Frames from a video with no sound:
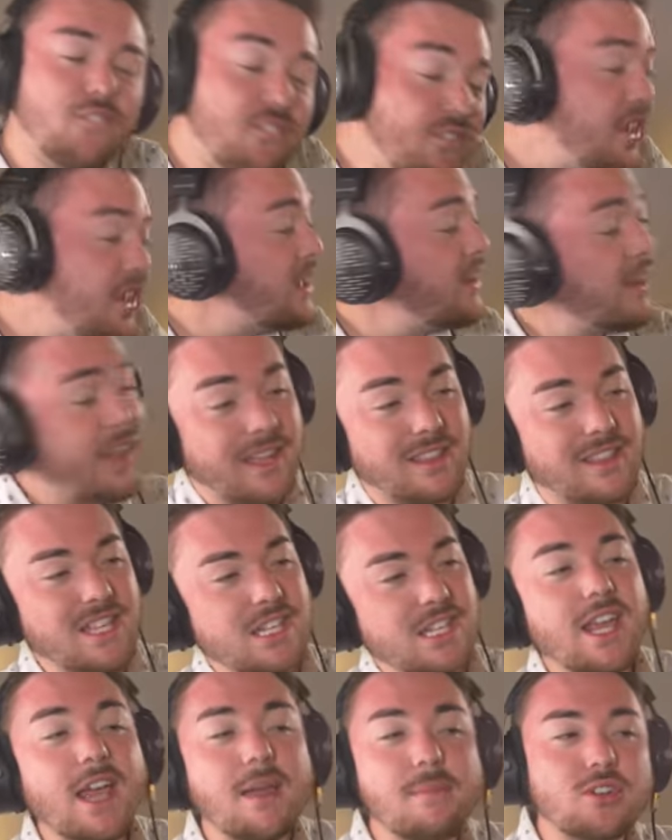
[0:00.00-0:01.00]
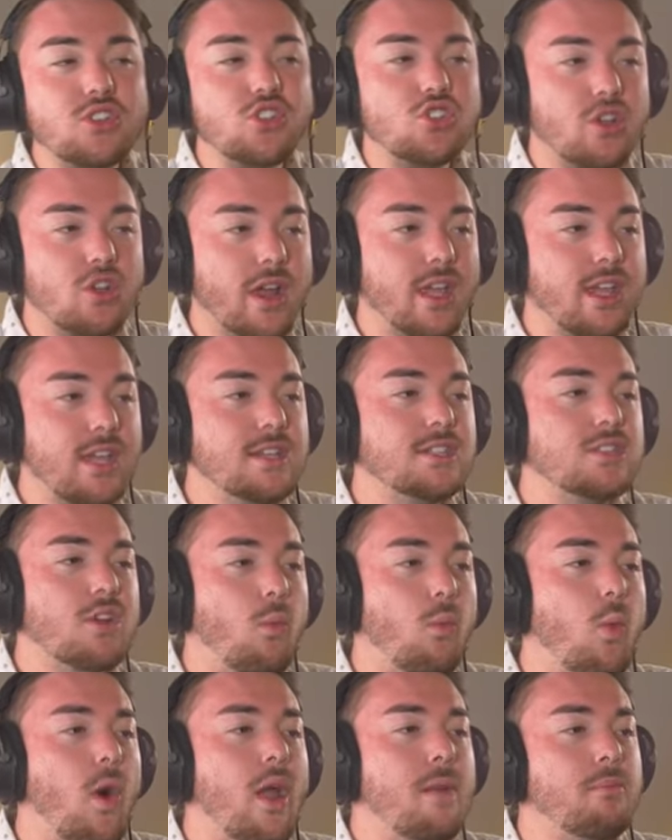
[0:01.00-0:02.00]
feel like this game is tricky. So
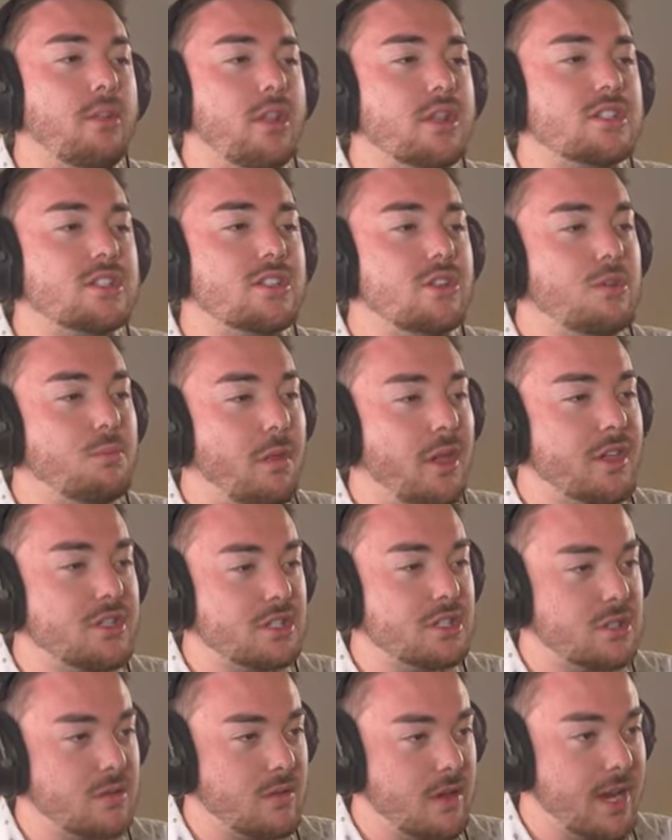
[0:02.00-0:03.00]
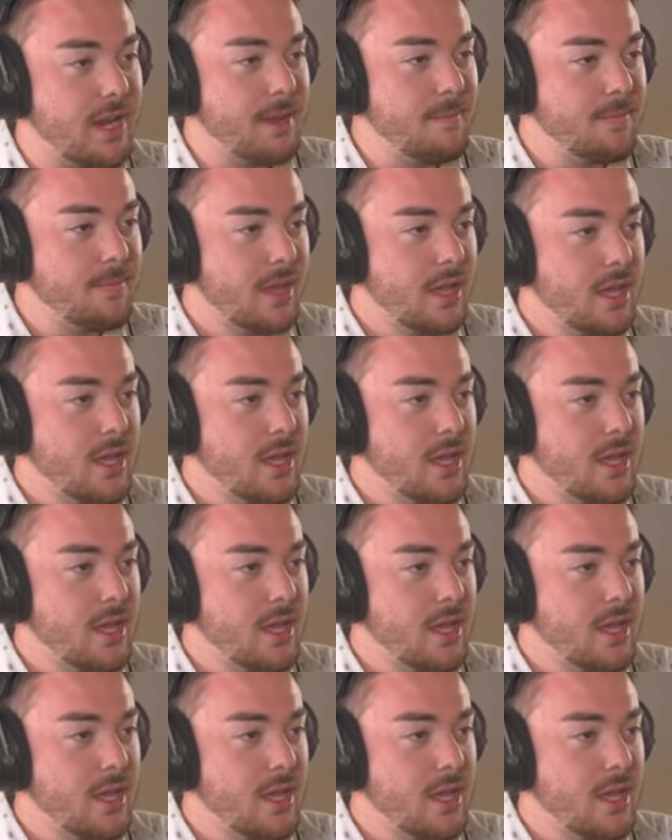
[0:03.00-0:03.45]
1 plus 2 plus 3,